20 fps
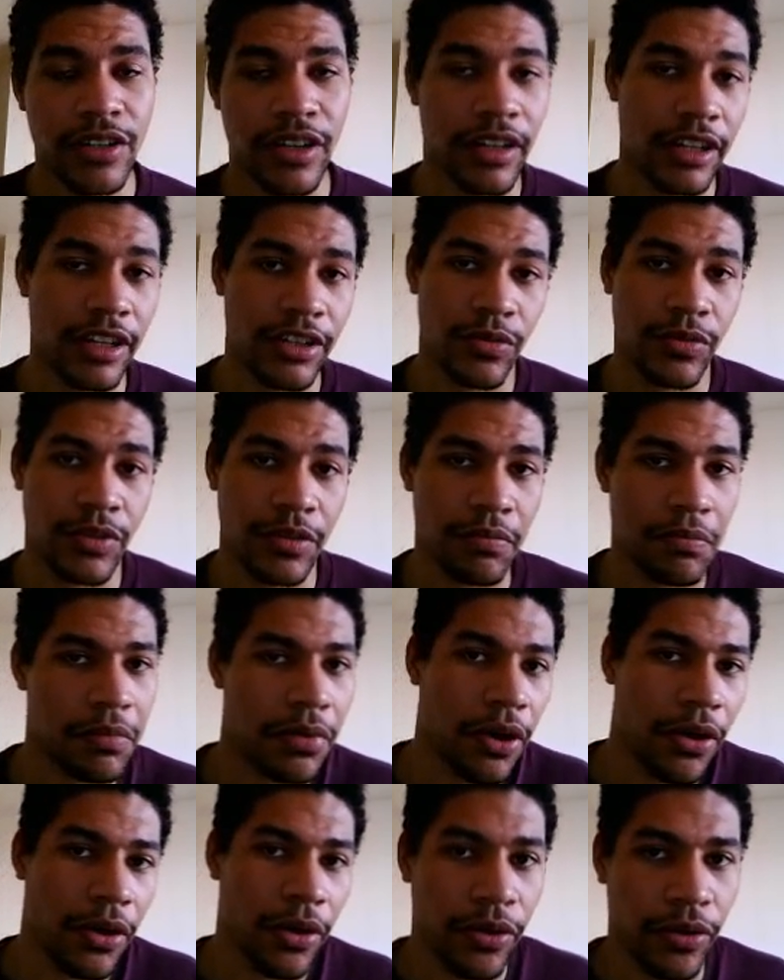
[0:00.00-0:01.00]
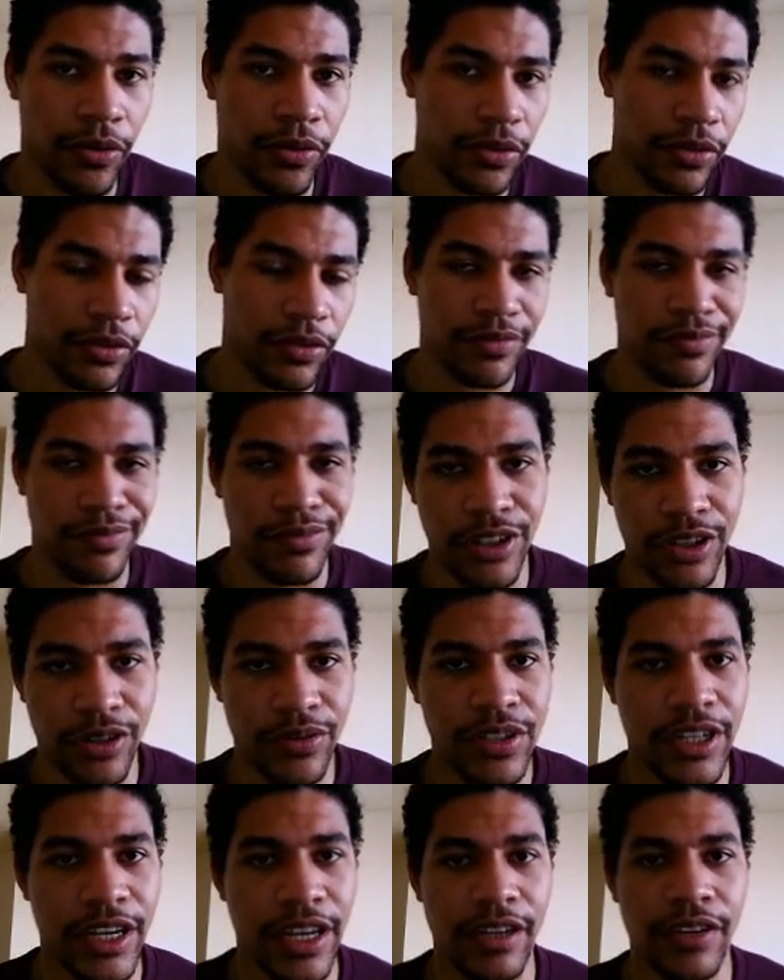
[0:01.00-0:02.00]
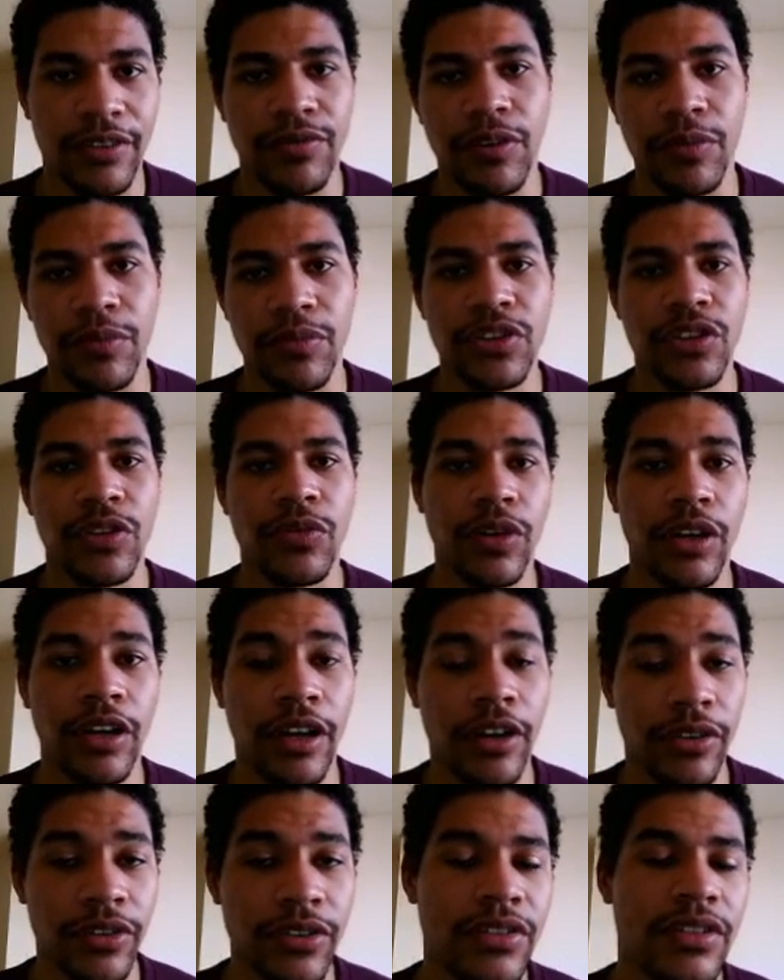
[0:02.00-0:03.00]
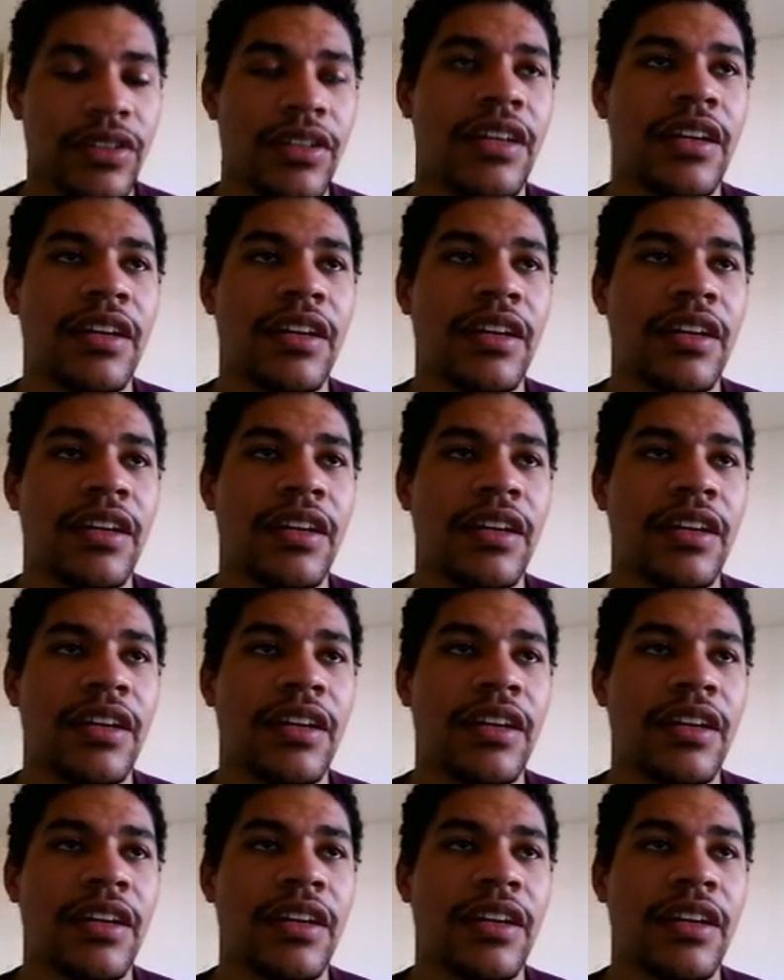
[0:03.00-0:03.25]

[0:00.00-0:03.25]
unless we borrow or take from someone else.